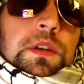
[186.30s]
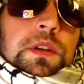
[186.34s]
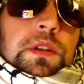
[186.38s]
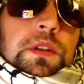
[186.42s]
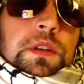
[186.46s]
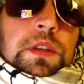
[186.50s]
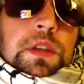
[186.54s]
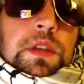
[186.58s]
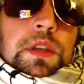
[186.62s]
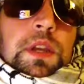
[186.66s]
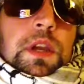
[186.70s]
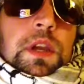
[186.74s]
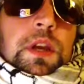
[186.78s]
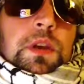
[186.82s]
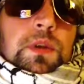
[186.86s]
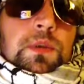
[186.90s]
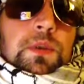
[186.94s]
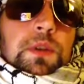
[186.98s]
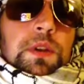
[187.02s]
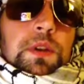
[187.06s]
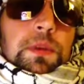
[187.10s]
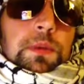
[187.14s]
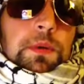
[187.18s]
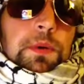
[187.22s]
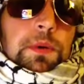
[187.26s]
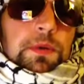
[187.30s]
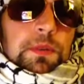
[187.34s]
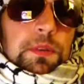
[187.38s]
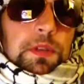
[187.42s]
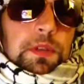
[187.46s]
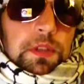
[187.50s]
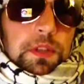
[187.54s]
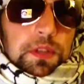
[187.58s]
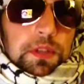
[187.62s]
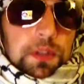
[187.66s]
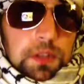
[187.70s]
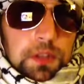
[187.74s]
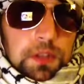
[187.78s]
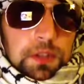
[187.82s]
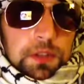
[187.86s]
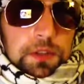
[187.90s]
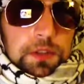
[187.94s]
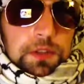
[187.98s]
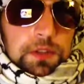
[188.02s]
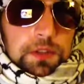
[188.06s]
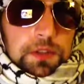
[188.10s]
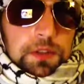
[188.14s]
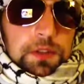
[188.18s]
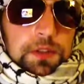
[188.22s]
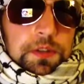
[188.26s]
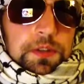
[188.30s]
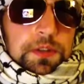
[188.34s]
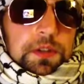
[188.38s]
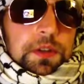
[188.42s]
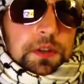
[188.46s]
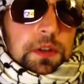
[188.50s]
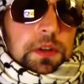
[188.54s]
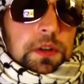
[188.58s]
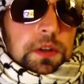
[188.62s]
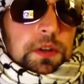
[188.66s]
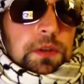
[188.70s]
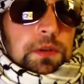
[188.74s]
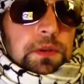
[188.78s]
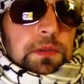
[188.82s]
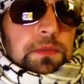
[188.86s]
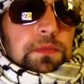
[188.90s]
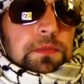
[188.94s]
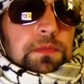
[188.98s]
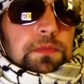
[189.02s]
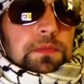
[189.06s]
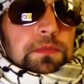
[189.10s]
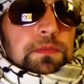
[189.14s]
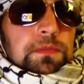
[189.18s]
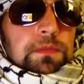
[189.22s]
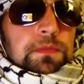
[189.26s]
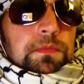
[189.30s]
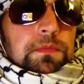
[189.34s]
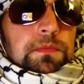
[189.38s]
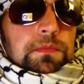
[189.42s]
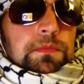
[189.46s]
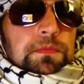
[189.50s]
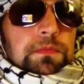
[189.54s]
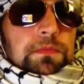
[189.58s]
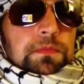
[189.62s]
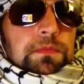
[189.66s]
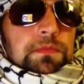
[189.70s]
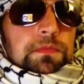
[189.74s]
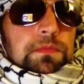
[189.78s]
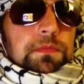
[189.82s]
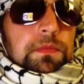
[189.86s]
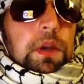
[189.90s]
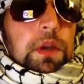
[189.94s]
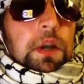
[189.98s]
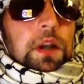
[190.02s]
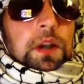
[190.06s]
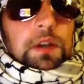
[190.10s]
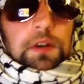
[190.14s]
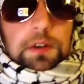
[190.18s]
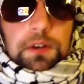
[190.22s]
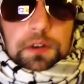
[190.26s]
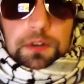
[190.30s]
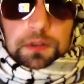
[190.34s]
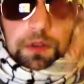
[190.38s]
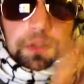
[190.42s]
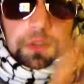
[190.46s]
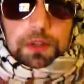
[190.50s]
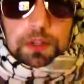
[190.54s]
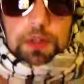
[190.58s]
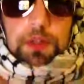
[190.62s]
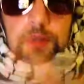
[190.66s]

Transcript: thing I worry about with legalists, um, I heard you actually